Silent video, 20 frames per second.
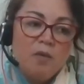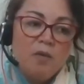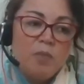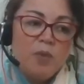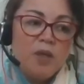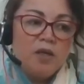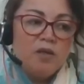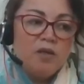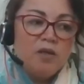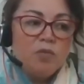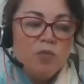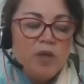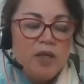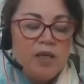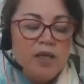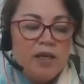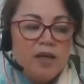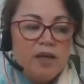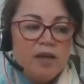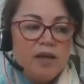because
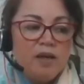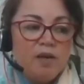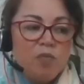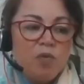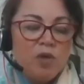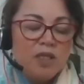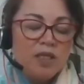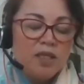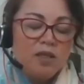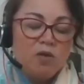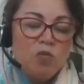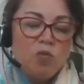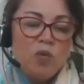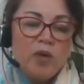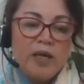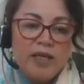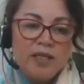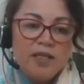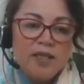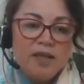we were still
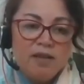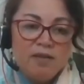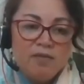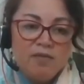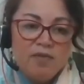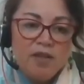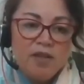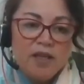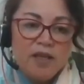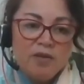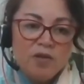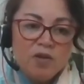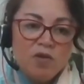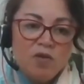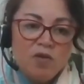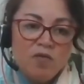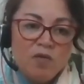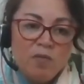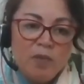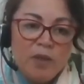waiting for those
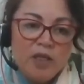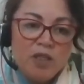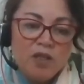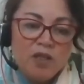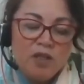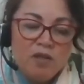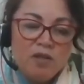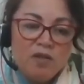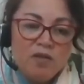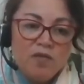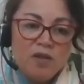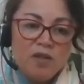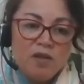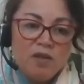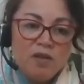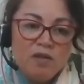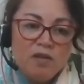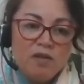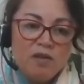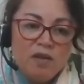confirmations for
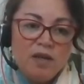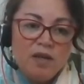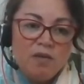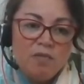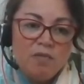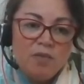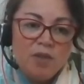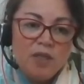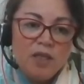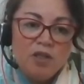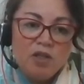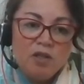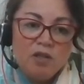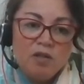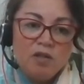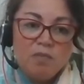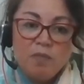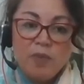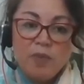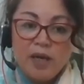the
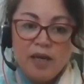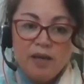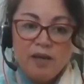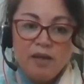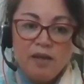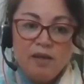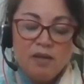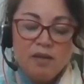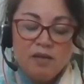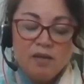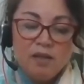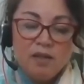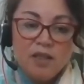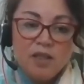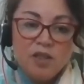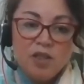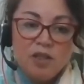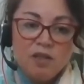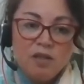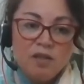teachers' pay and
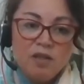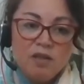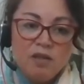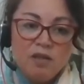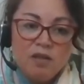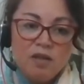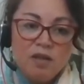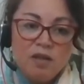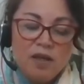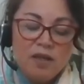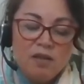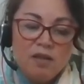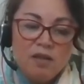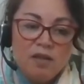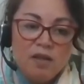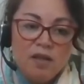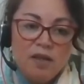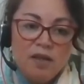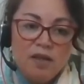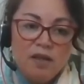conditions and
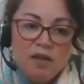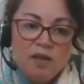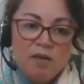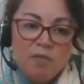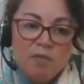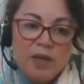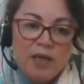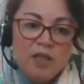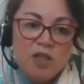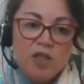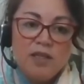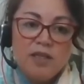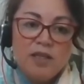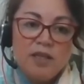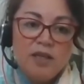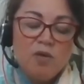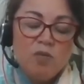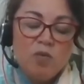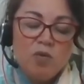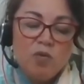the
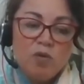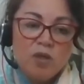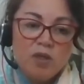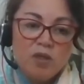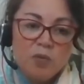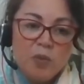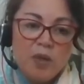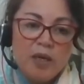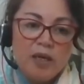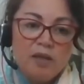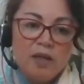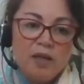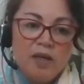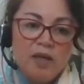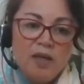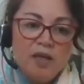NJC award as well.